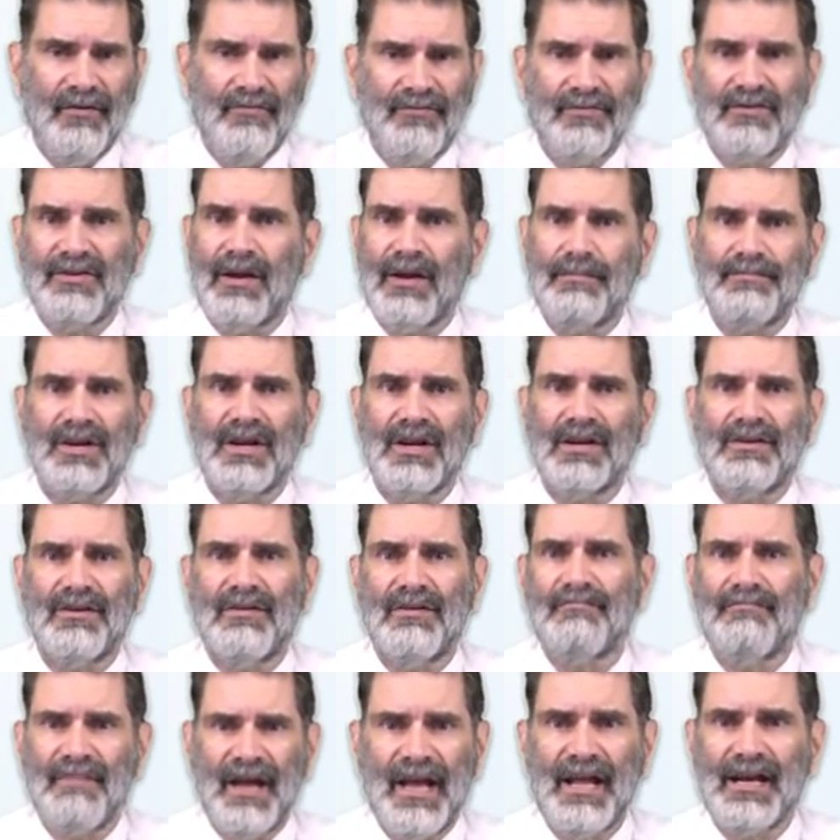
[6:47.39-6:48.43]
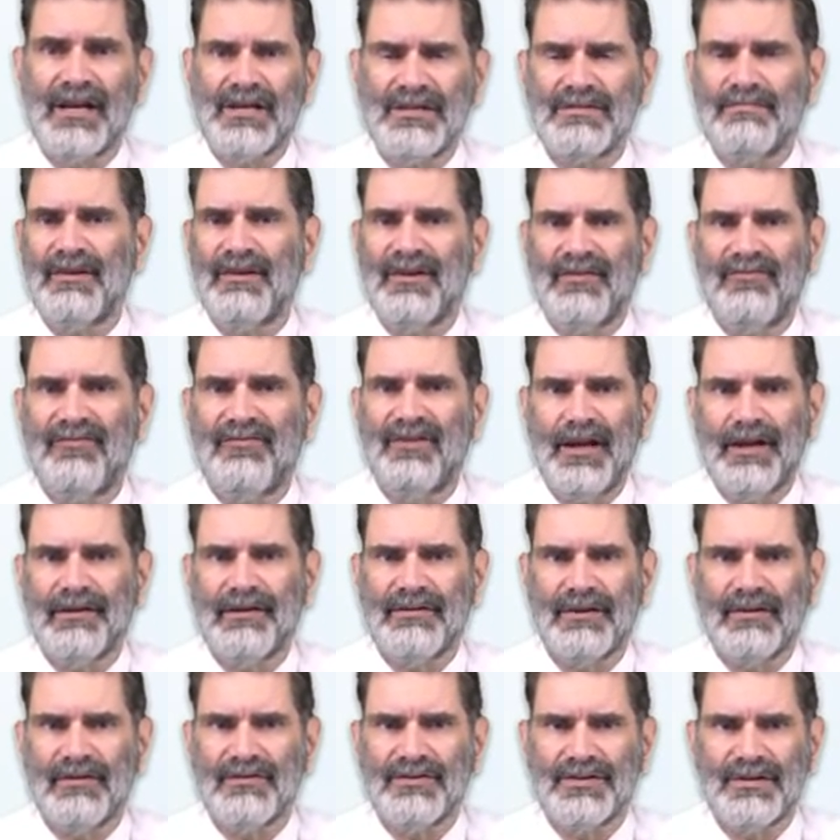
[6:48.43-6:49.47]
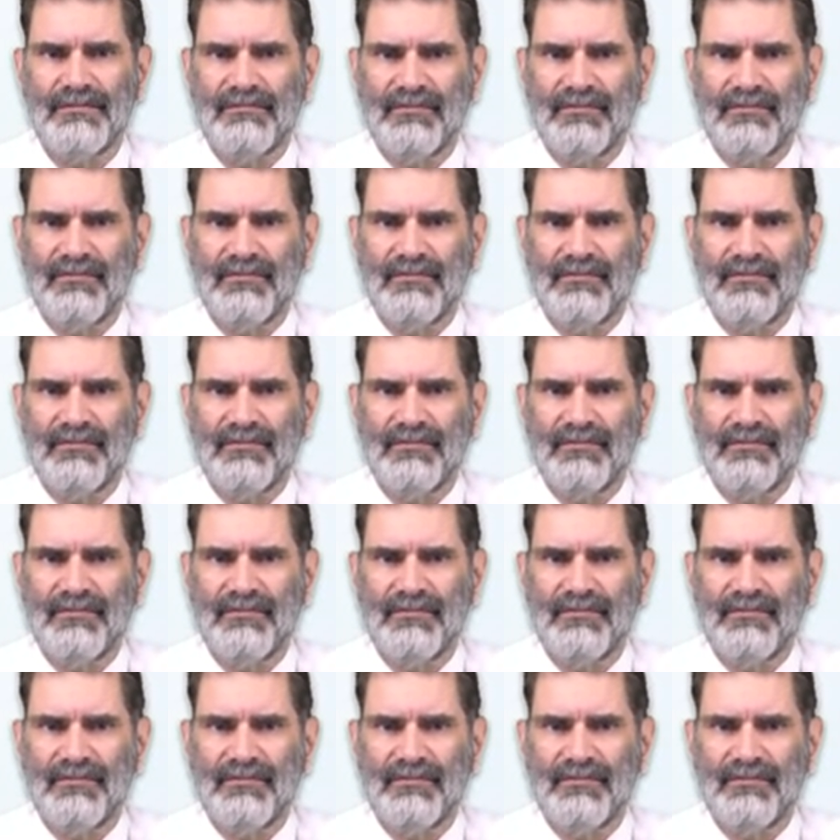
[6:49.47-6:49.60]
subject to management failures.